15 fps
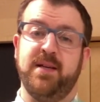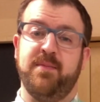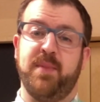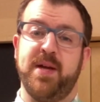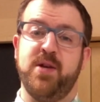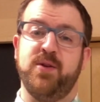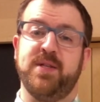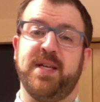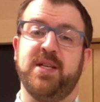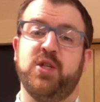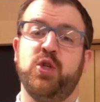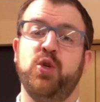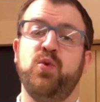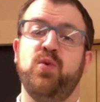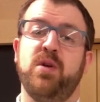by using
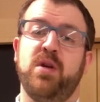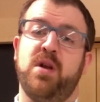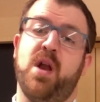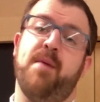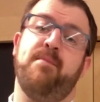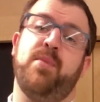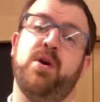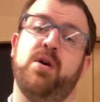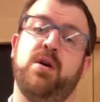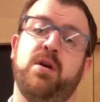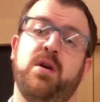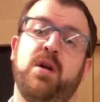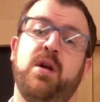tune number